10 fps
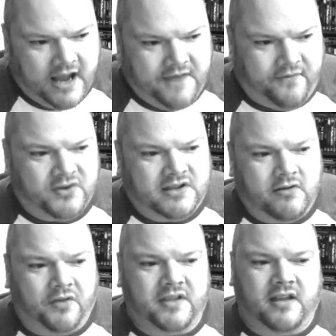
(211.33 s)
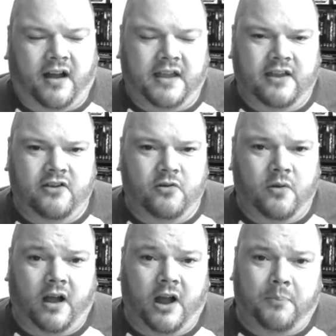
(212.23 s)
You've also got the guy
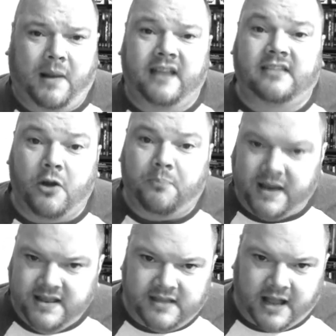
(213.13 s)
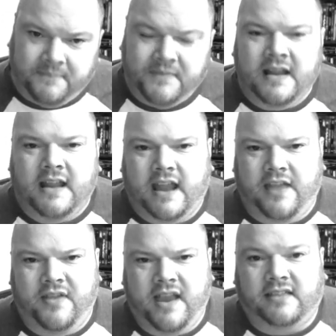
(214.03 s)
who played Dopinder
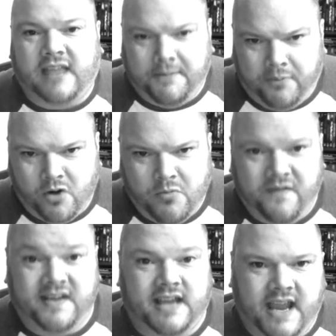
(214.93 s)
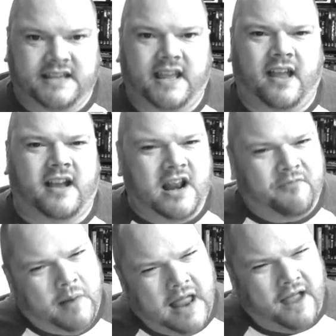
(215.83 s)
in the Deadpool movies. He's here kind
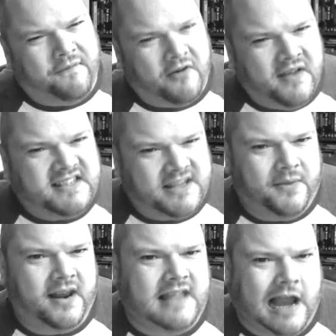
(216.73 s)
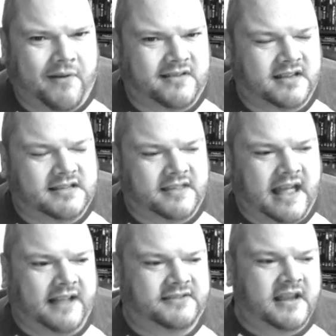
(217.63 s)
of playing a very similar character to
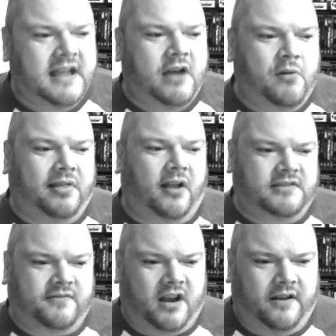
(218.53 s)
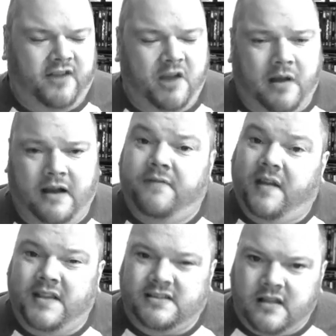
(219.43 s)
that, with lots of kind of humour. In
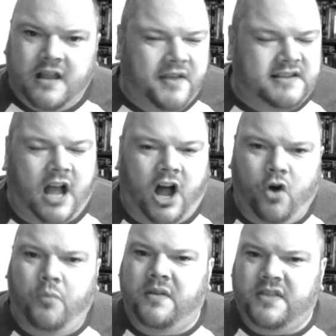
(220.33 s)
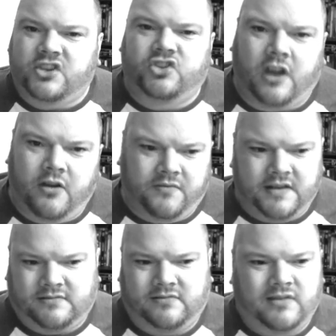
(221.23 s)
fact, there's a whole, the
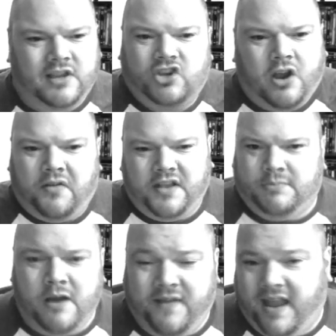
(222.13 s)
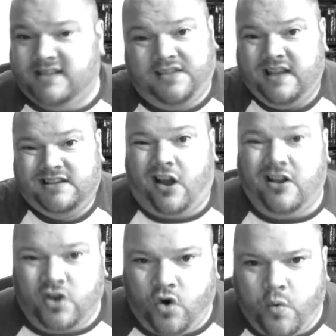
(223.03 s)
joke of this movie is that these
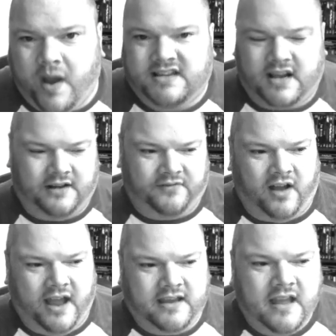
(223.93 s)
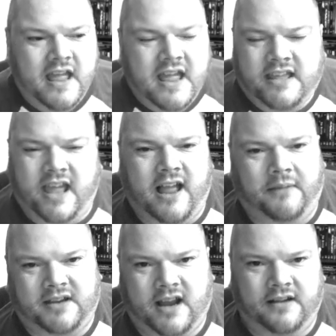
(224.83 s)
guys are always kind of like getting
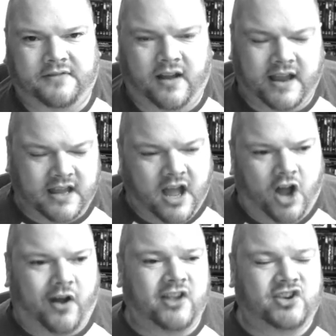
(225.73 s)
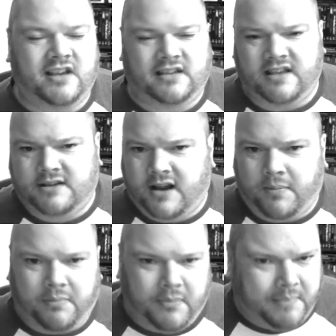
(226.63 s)
up to kind of like hijinks, and there's
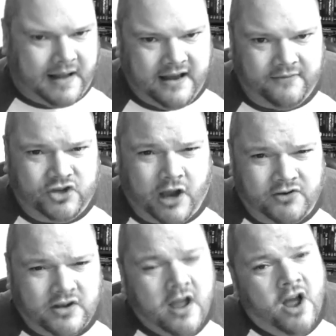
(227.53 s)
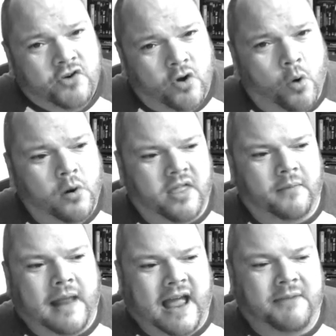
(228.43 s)
plenty of jokes. Not all of
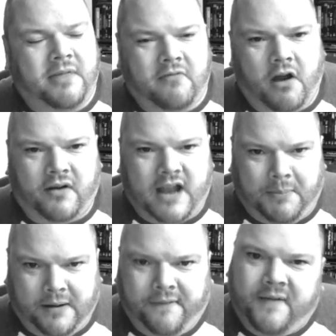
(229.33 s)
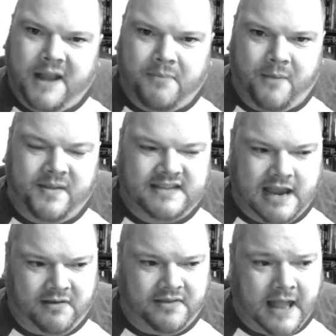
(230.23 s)
them land, but there are a couple of funny moments
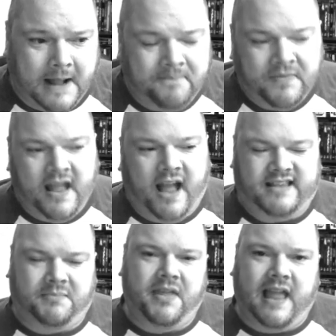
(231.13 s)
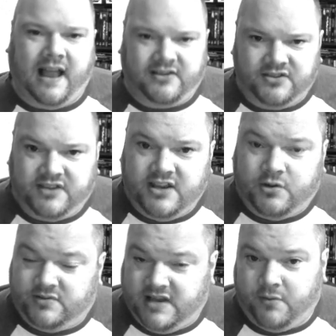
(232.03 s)
here and there, and some of the action
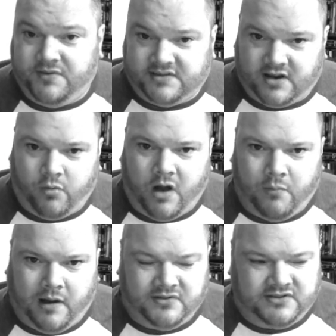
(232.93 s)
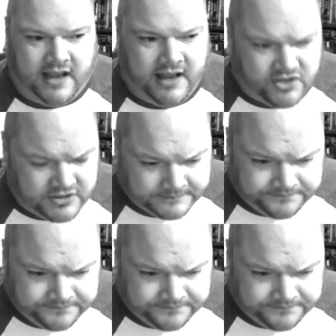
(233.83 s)
sequences are quite well staged.